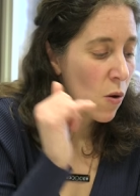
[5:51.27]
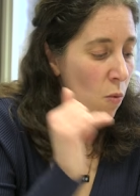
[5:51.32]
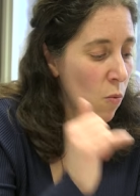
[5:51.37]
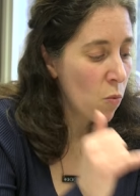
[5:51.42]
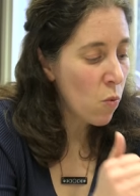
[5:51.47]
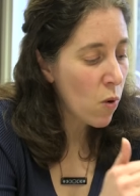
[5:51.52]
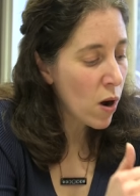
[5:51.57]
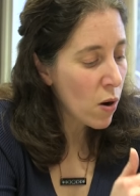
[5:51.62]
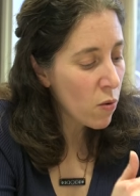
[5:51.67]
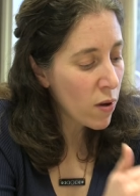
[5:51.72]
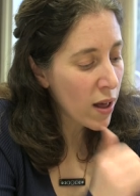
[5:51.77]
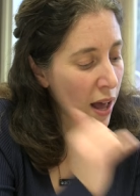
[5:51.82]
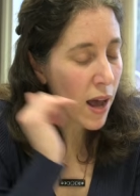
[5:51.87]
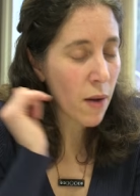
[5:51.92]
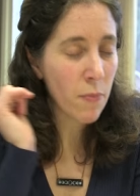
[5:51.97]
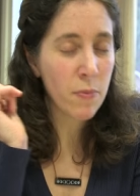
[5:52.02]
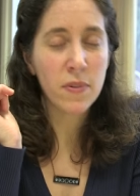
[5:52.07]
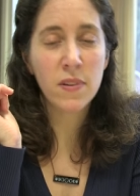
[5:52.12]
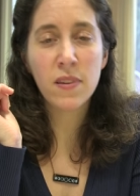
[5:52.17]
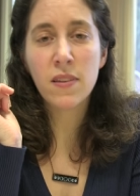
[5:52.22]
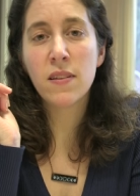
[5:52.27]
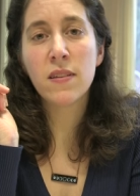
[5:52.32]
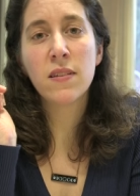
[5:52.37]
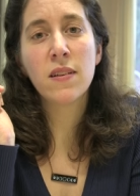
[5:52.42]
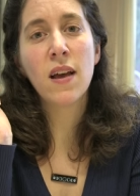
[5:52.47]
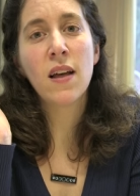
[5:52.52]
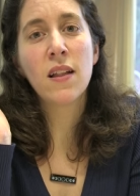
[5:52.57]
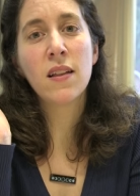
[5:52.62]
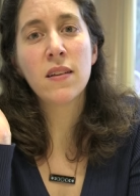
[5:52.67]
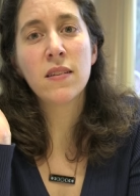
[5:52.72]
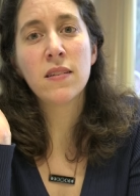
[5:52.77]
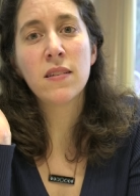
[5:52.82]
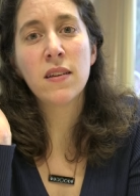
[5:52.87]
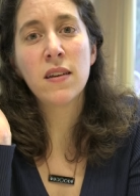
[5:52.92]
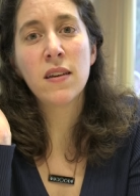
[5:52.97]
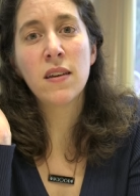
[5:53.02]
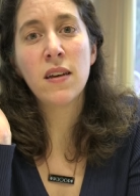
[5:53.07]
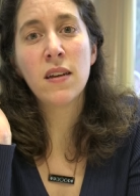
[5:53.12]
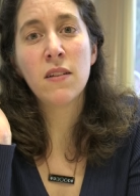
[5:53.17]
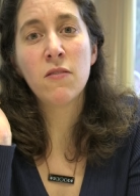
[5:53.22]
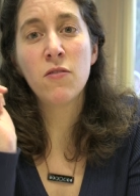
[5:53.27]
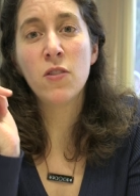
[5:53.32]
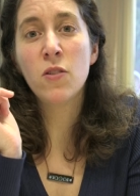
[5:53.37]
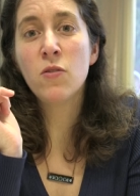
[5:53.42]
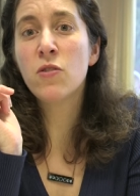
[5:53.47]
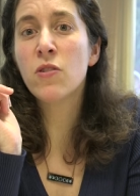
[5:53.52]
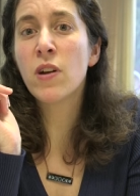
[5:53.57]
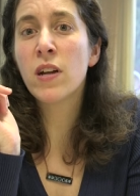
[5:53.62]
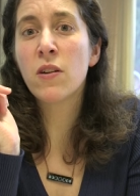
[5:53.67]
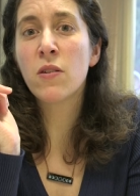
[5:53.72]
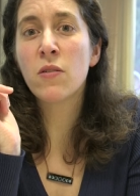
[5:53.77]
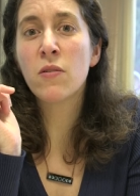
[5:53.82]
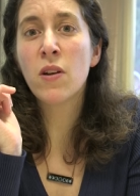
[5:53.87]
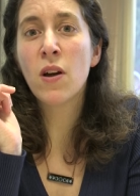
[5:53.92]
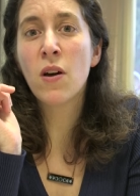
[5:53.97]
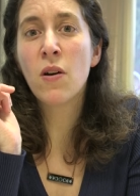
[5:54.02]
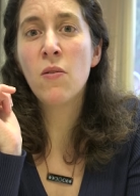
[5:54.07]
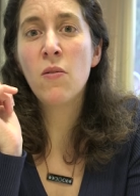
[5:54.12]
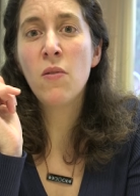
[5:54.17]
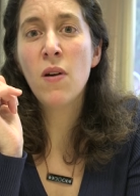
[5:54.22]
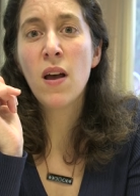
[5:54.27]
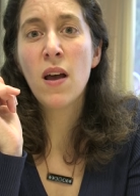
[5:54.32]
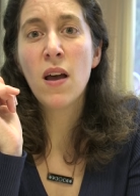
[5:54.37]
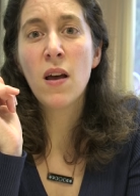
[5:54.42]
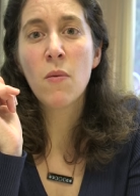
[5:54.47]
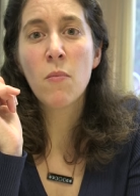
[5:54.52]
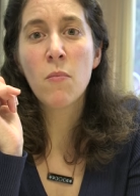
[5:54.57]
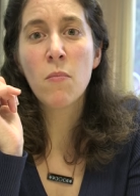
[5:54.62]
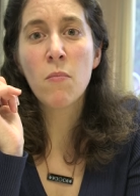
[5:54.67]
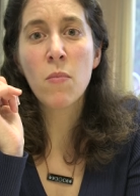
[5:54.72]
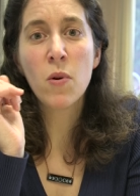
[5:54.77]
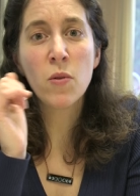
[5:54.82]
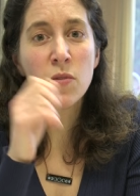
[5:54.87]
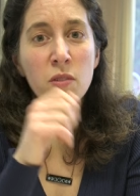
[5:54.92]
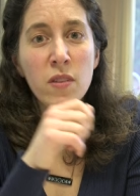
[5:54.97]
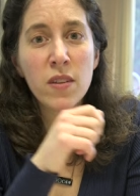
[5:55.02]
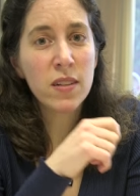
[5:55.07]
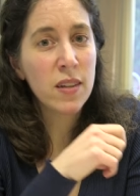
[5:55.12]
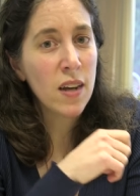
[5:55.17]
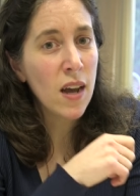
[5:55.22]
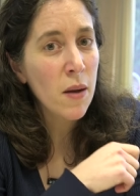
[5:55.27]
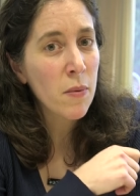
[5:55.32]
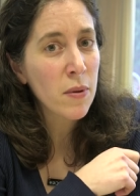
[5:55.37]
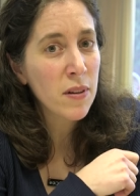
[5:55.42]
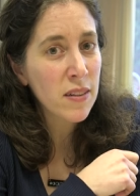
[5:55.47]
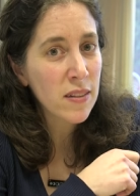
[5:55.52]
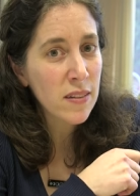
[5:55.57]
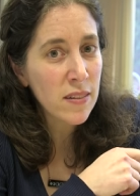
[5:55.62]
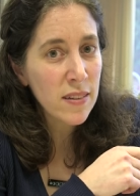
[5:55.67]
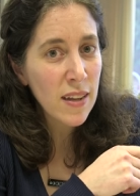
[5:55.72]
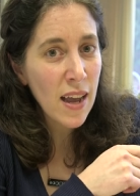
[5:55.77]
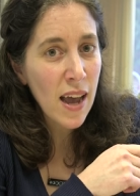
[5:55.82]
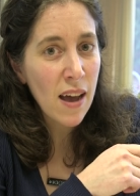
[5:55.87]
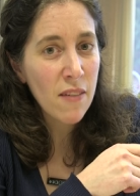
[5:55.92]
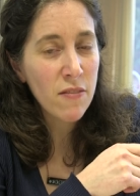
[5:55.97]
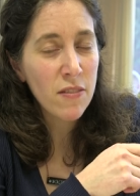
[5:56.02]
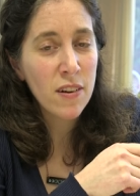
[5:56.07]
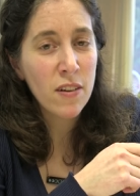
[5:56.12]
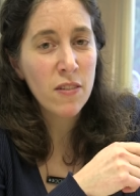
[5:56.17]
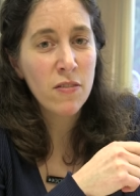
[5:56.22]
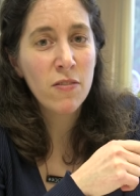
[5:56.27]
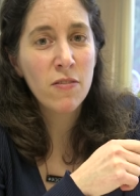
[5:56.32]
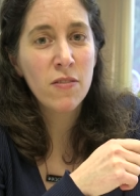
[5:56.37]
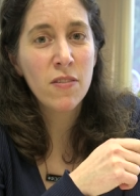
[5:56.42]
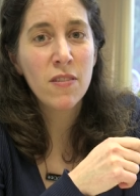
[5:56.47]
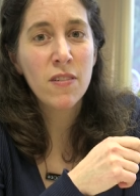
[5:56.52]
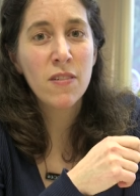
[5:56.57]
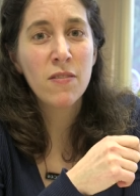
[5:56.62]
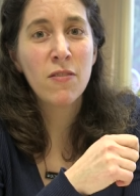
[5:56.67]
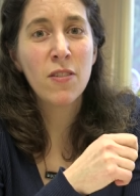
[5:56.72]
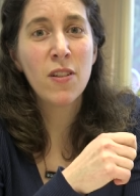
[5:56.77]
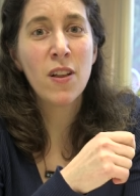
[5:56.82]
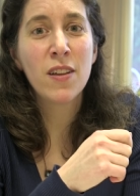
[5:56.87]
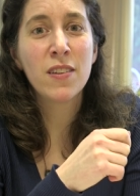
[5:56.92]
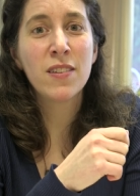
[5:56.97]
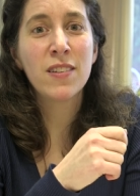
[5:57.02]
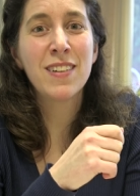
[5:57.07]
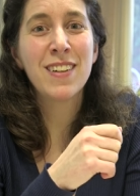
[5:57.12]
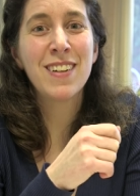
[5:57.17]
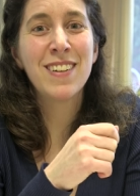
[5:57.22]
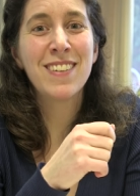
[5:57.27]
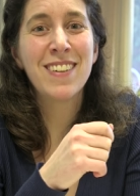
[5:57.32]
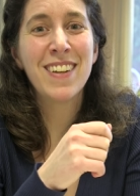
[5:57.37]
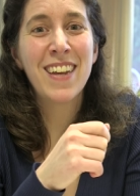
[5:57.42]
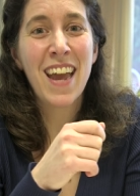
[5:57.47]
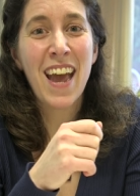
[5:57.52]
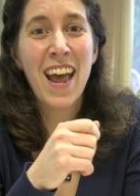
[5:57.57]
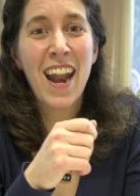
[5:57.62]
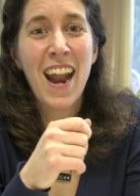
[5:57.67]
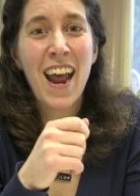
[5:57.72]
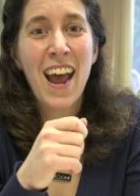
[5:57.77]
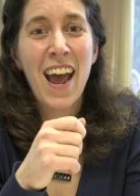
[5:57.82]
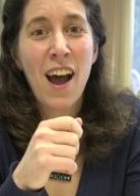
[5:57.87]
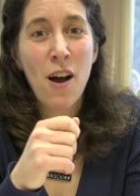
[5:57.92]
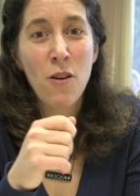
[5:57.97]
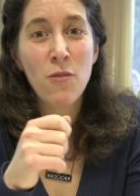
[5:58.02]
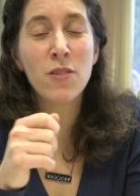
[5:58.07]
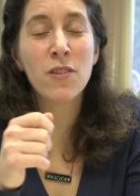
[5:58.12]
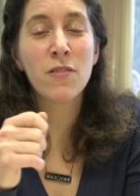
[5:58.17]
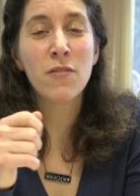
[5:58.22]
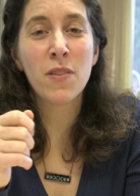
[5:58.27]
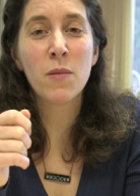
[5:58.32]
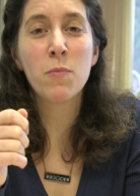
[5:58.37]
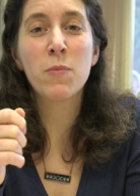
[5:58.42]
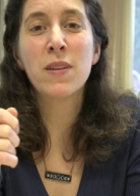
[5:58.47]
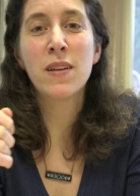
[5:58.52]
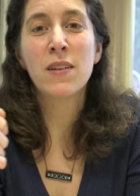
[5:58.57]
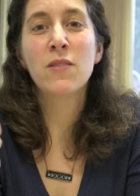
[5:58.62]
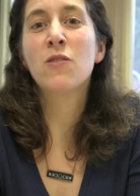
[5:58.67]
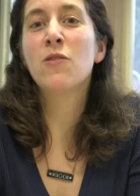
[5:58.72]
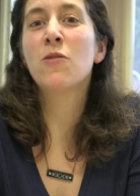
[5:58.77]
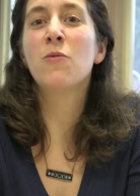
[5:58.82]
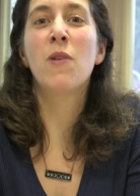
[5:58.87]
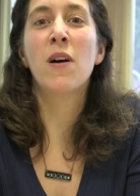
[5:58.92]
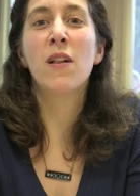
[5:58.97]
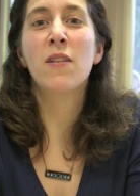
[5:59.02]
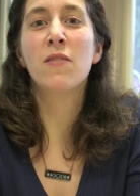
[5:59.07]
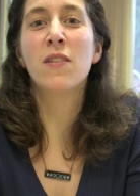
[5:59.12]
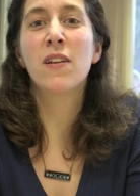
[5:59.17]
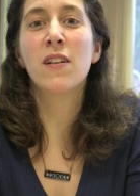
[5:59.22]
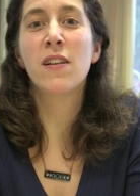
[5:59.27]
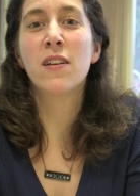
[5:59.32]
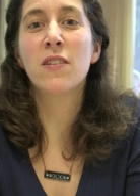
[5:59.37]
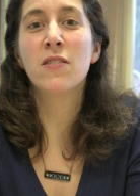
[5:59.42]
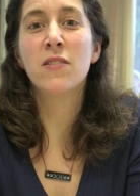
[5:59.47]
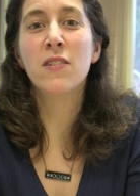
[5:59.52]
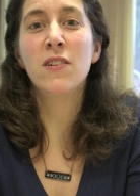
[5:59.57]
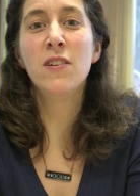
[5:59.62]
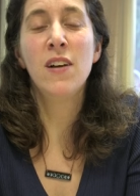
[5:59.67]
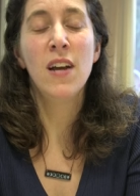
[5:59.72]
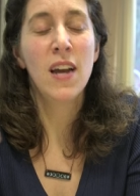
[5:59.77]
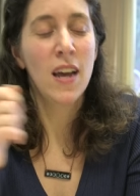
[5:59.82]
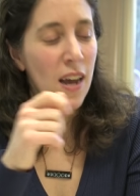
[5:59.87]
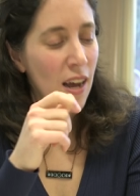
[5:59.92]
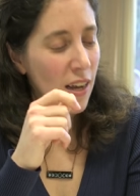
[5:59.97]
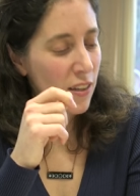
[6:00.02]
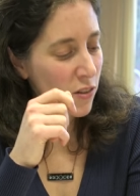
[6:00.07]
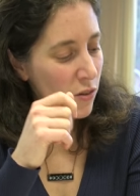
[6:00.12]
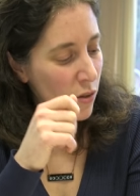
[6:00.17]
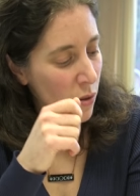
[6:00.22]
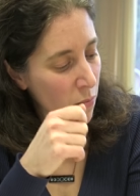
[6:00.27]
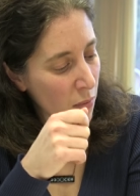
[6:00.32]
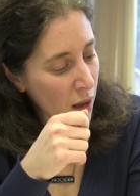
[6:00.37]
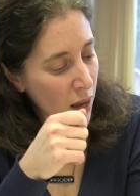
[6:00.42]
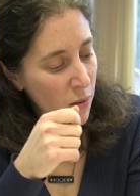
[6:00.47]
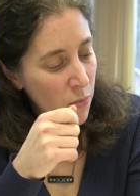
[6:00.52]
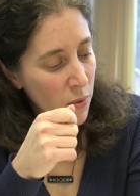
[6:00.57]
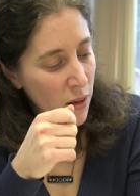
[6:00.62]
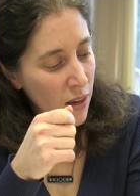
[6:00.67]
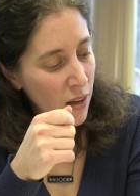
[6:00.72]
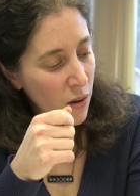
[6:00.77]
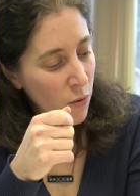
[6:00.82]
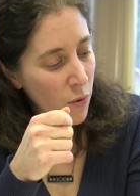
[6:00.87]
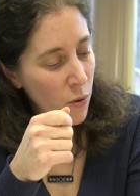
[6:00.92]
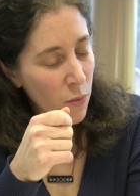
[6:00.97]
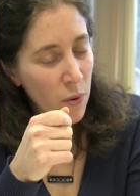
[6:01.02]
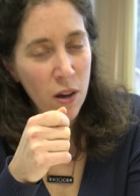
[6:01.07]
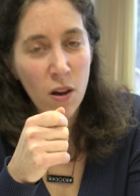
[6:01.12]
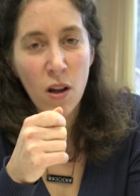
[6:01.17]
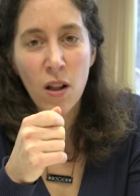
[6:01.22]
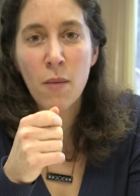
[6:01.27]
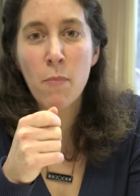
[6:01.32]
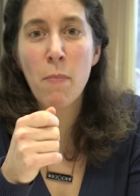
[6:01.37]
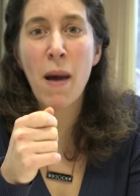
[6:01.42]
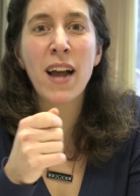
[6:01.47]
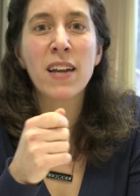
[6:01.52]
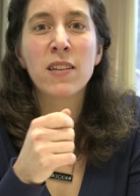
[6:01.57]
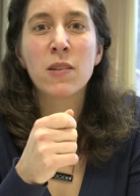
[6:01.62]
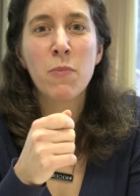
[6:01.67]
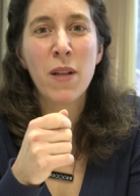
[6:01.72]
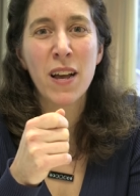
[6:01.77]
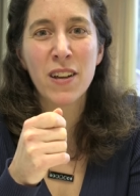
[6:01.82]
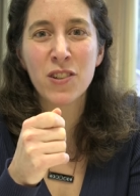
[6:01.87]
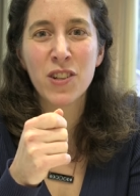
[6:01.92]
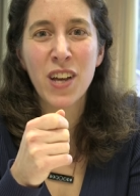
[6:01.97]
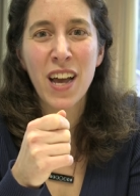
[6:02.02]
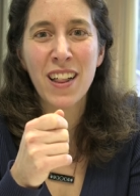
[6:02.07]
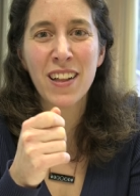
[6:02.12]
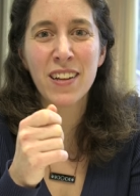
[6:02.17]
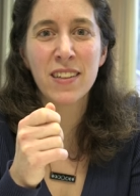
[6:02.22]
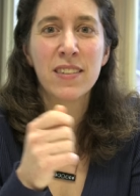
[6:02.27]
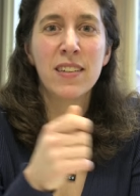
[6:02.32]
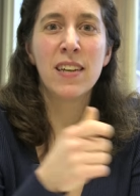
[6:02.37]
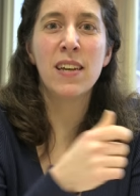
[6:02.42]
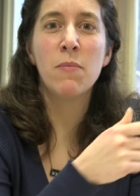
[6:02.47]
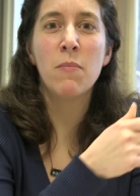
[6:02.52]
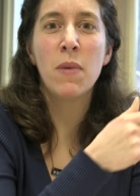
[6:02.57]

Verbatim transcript: What will happen to this galaxy in future, I don't know. Most of the time, it doesn't have enough velocity to get out of the potential well of the cluster. And so it may be what we call a backsplash galaxy.